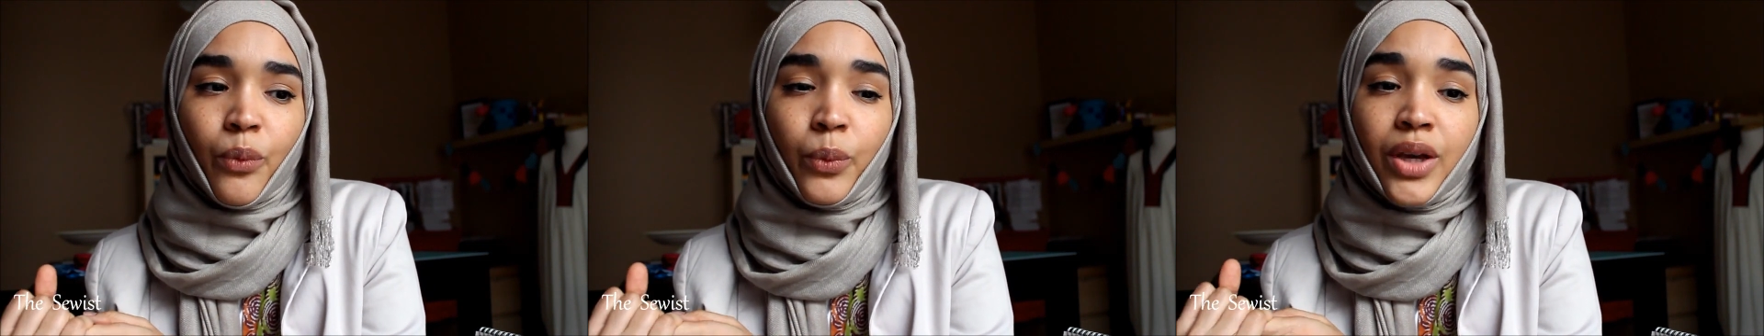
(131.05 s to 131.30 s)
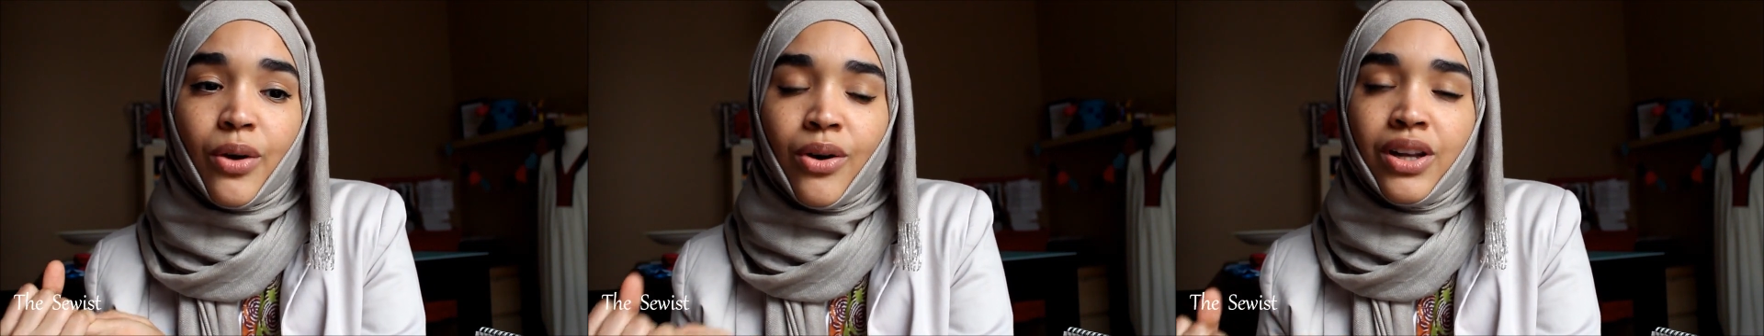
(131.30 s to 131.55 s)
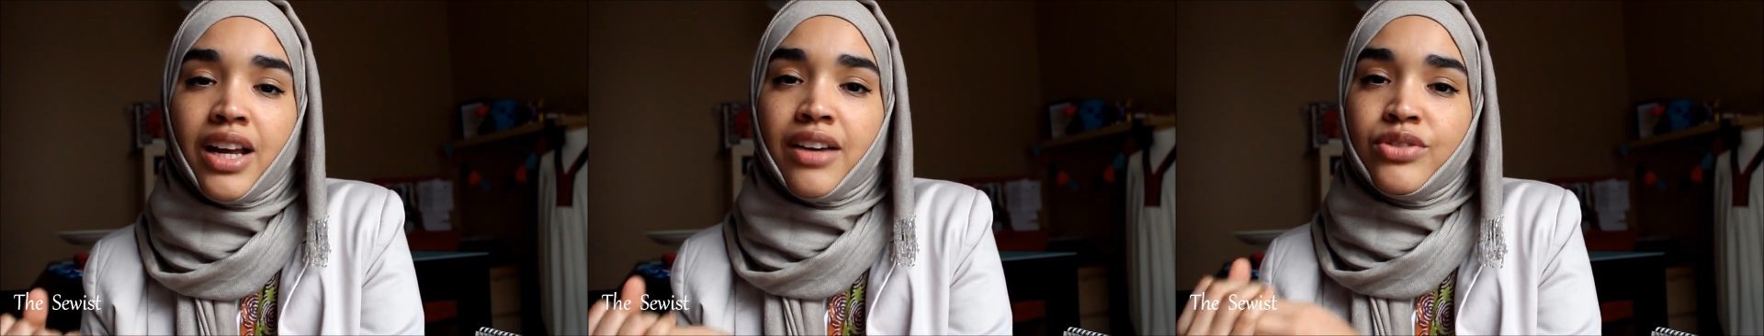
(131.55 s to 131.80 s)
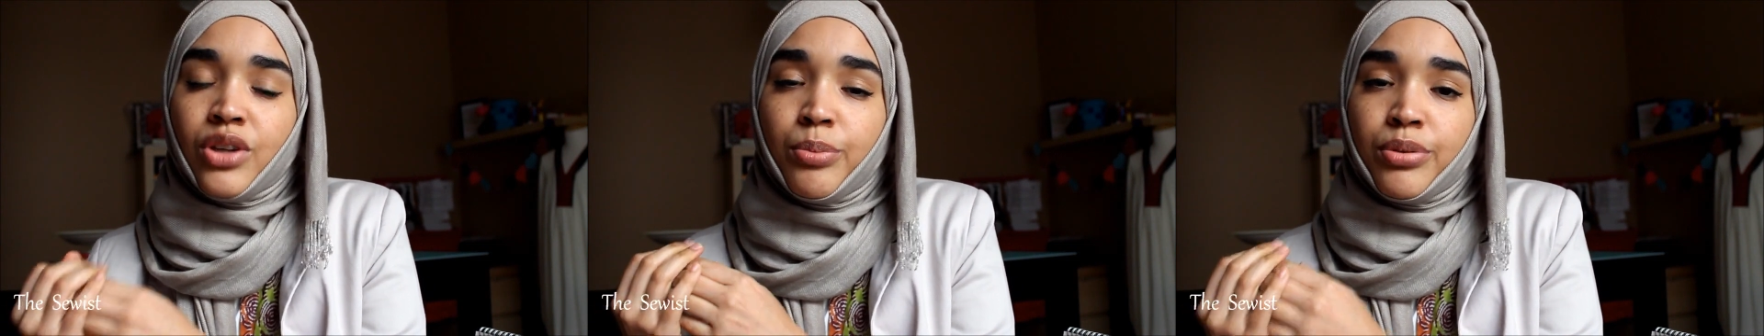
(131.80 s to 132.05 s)
we all
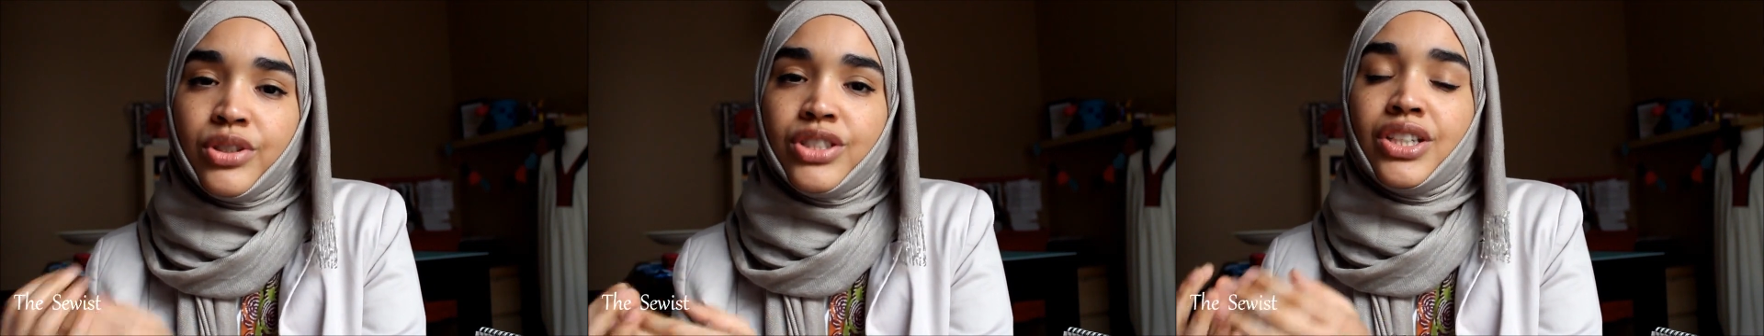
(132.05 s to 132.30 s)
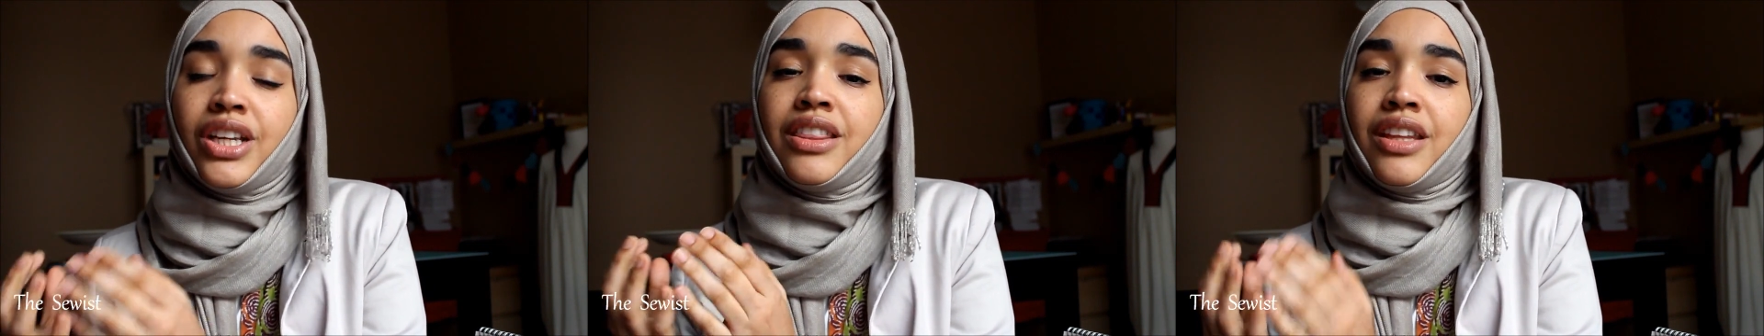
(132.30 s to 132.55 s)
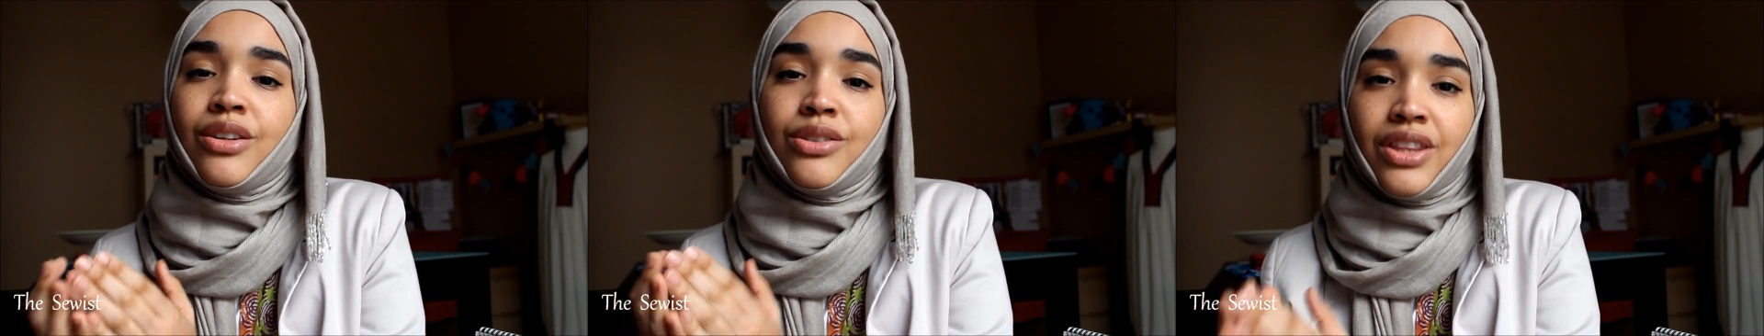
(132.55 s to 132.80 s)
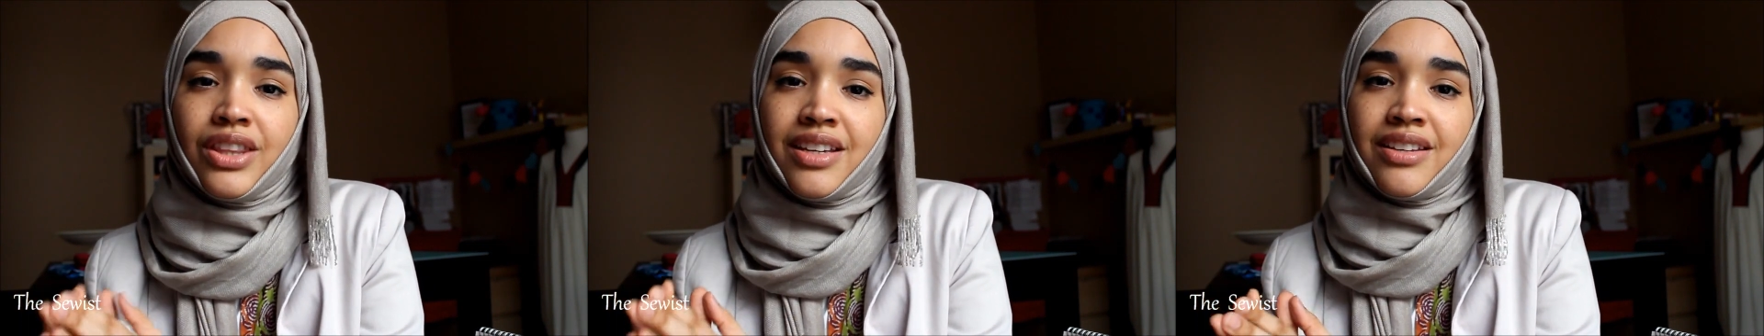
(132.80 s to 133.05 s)
have to appreciate the
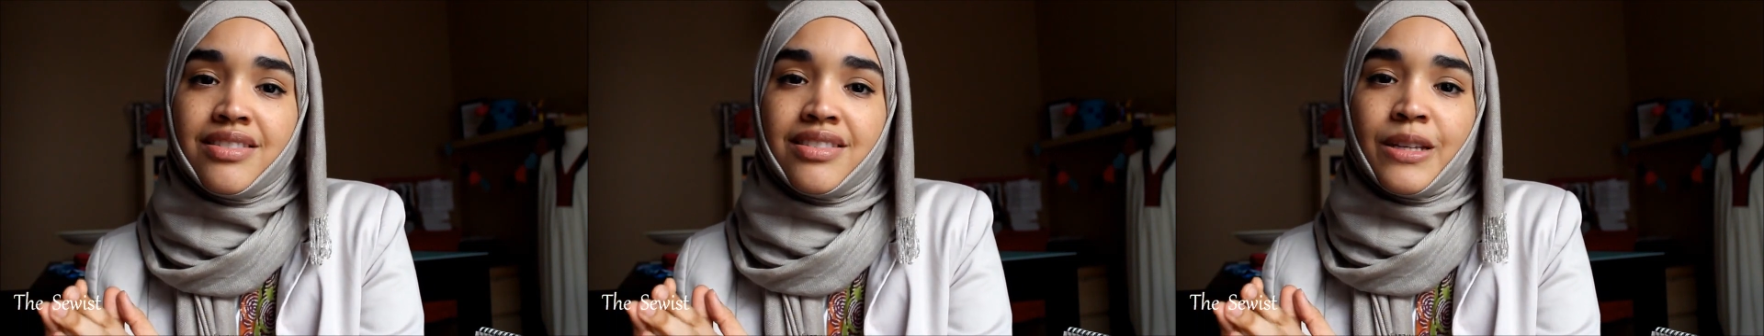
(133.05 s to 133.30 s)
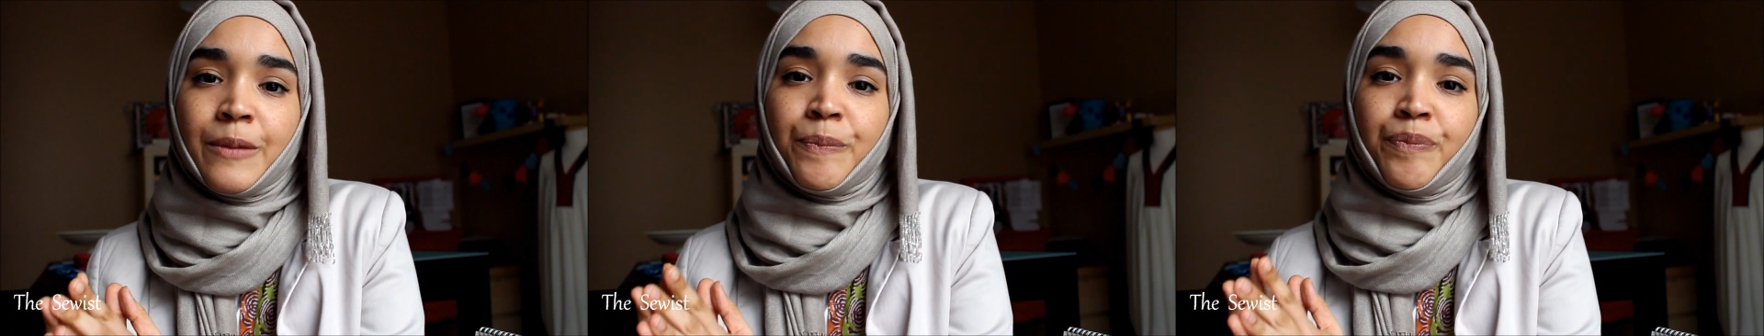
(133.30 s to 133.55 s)
good things